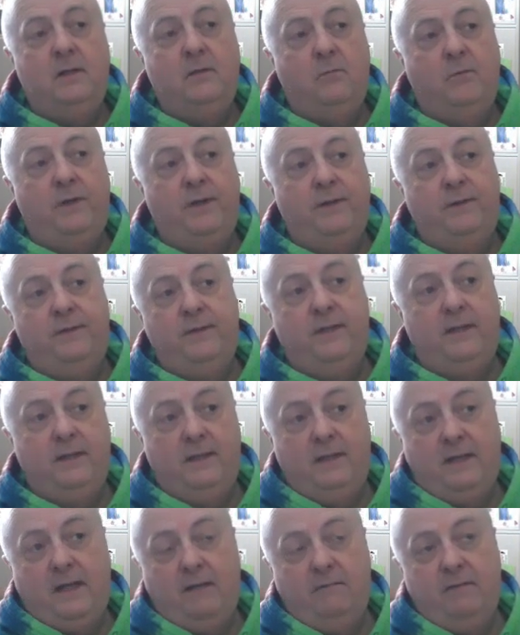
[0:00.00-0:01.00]
with
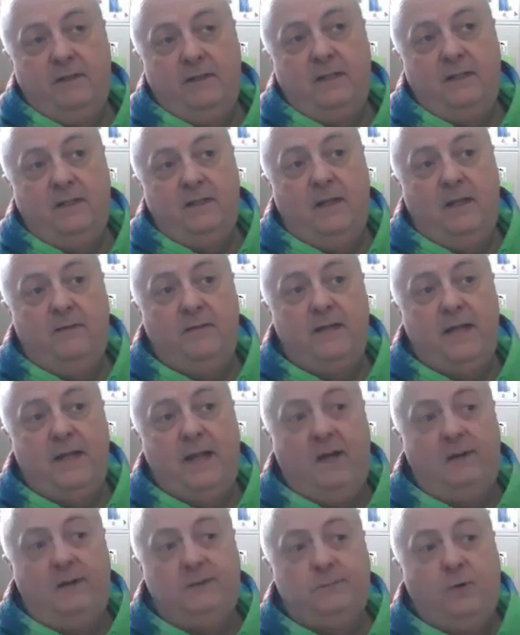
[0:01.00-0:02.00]
everything they've
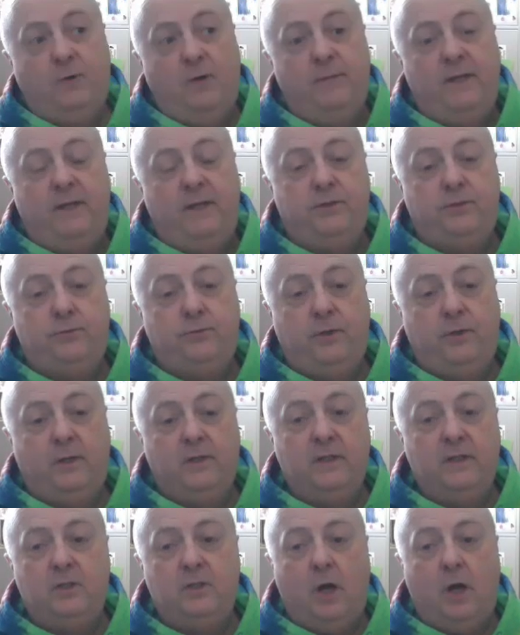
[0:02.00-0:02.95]
announced, probably $1 trillion